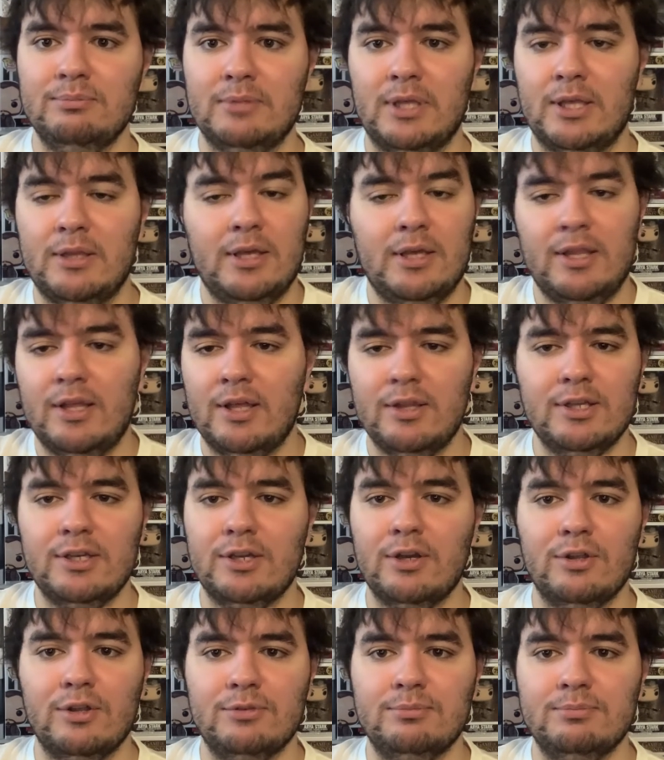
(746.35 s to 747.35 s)
I like
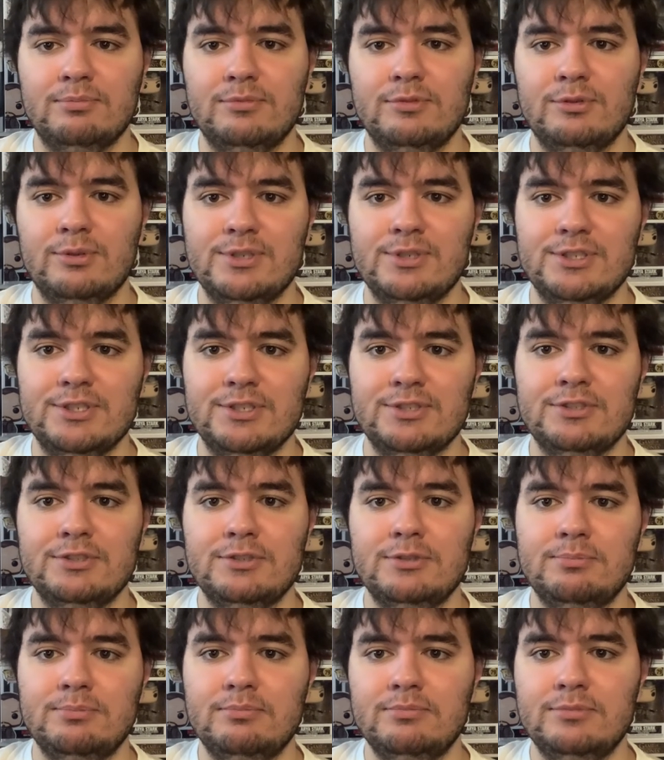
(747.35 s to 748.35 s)
all 3
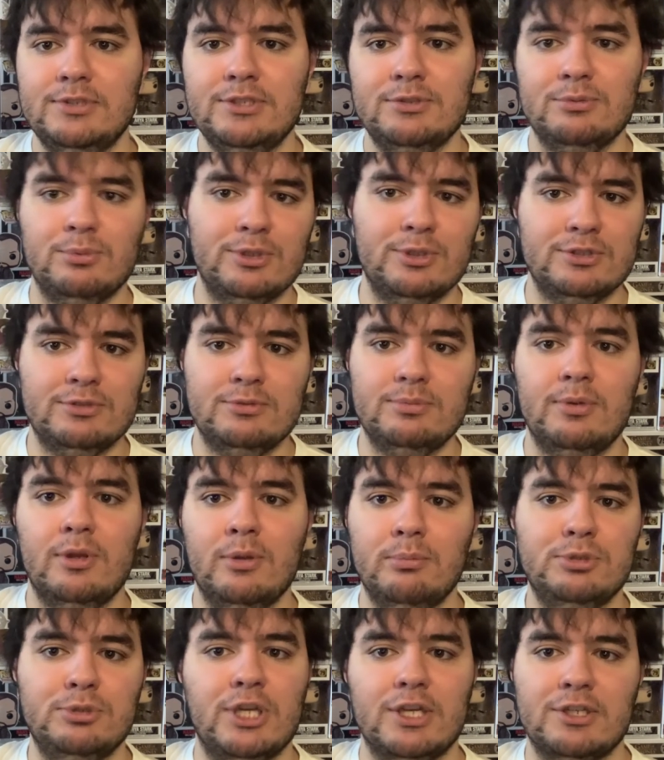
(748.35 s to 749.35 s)
seasons. Season 1's
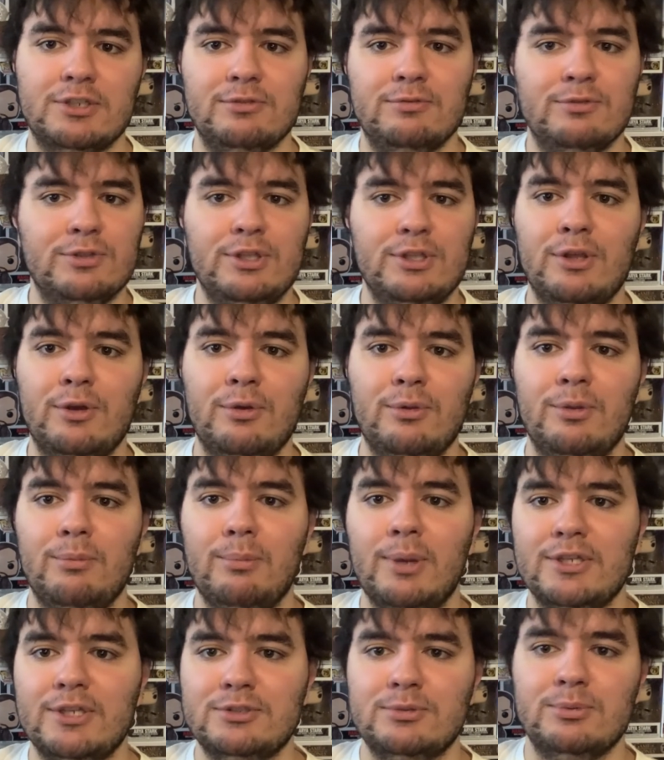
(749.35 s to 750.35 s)
objectively, though, the
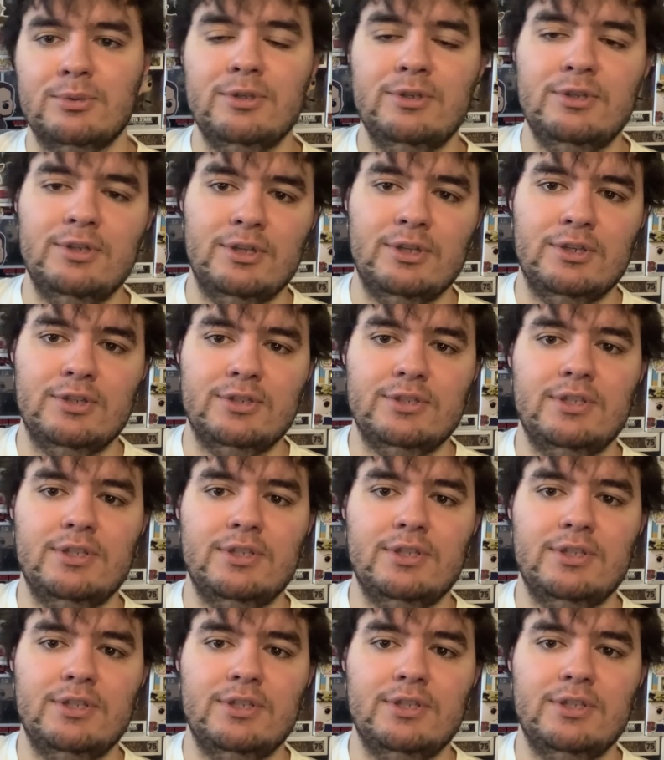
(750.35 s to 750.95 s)
best one, and